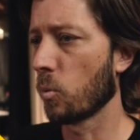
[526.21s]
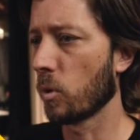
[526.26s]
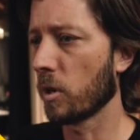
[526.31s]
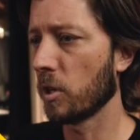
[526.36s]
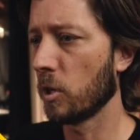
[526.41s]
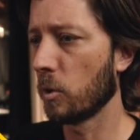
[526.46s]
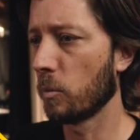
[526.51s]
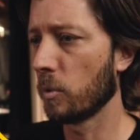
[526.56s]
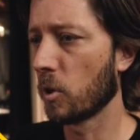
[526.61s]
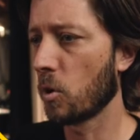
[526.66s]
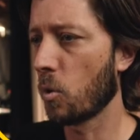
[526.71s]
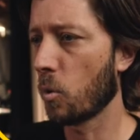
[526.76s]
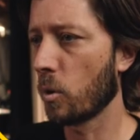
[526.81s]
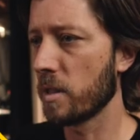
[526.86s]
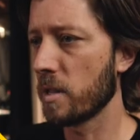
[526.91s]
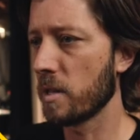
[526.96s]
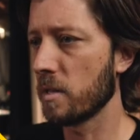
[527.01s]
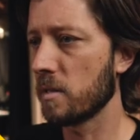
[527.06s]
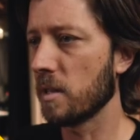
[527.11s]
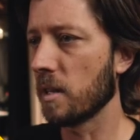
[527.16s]
we're going to
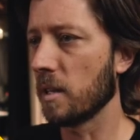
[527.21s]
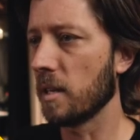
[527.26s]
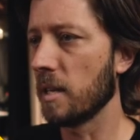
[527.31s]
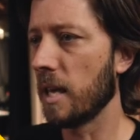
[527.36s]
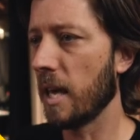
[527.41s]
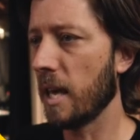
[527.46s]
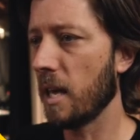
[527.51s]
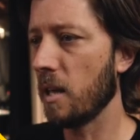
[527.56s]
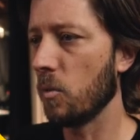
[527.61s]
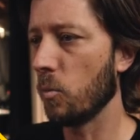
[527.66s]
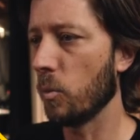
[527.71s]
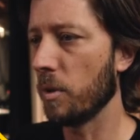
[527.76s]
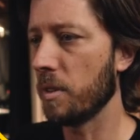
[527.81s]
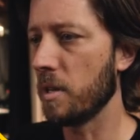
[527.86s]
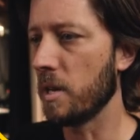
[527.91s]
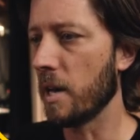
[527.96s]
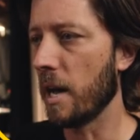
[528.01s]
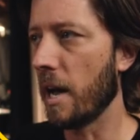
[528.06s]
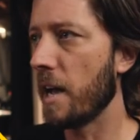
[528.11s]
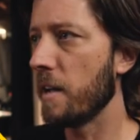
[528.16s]
record this again with
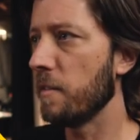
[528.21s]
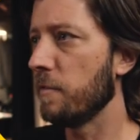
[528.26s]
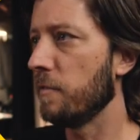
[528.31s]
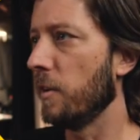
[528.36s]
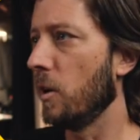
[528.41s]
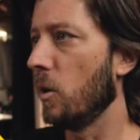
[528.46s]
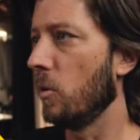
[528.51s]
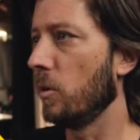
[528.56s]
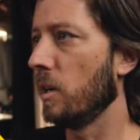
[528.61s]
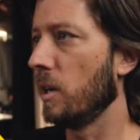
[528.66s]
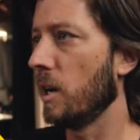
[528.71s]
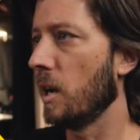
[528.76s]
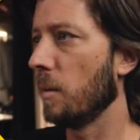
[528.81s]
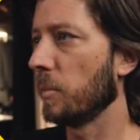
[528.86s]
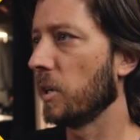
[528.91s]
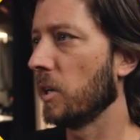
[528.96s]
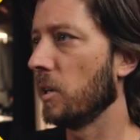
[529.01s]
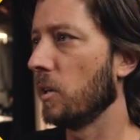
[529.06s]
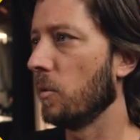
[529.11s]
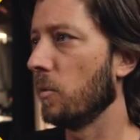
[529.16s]
the iPhone, and
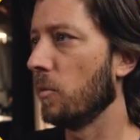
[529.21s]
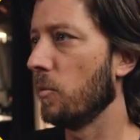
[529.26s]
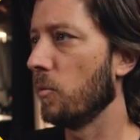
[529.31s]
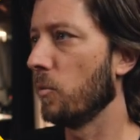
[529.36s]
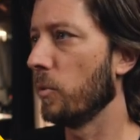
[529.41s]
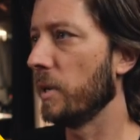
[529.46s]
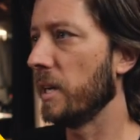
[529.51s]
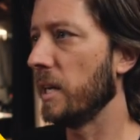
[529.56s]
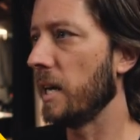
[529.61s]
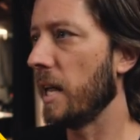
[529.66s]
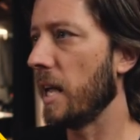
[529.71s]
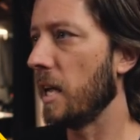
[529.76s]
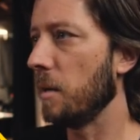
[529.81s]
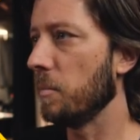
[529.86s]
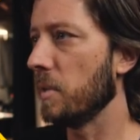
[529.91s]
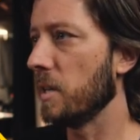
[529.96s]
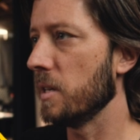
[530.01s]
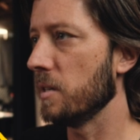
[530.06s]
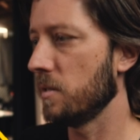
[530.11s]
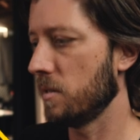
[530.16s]
I'm going to
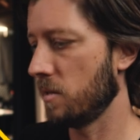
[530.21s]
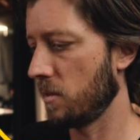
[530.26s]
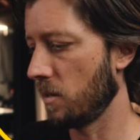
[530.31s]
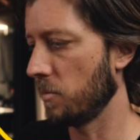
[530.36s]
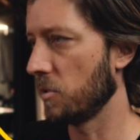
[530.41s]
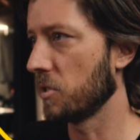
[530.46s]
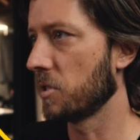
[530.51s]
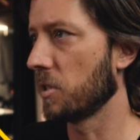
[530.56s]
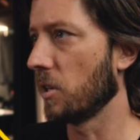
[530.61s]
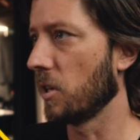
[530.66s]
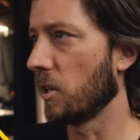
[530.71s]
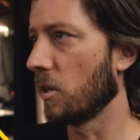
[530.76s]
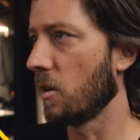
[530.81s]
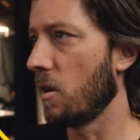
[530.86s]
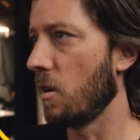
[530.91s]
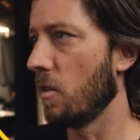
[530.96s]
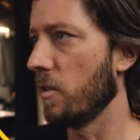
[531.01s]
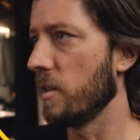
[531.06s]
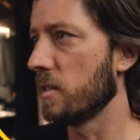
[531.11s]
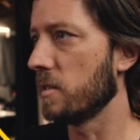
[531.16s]
rename this. I'm just going to
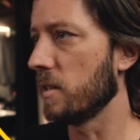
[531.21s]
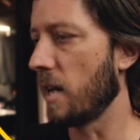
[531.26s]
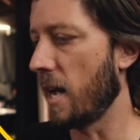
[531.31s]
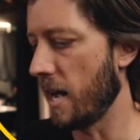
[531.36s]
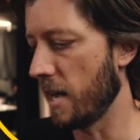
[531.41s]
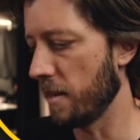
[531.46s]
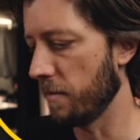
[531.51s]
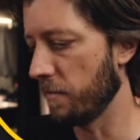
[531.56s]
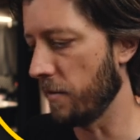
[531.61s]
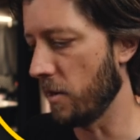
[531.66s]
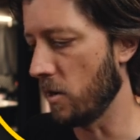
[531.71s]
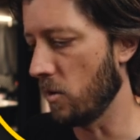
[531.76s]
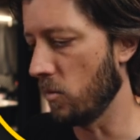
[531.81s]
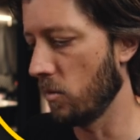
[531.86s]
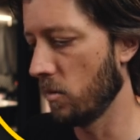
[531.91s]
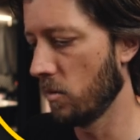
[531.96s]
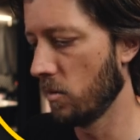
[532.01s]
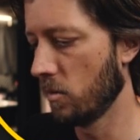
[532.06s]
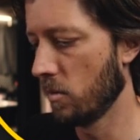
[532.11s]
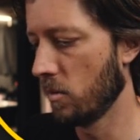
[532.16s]
call this
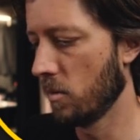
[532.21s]
iPhone.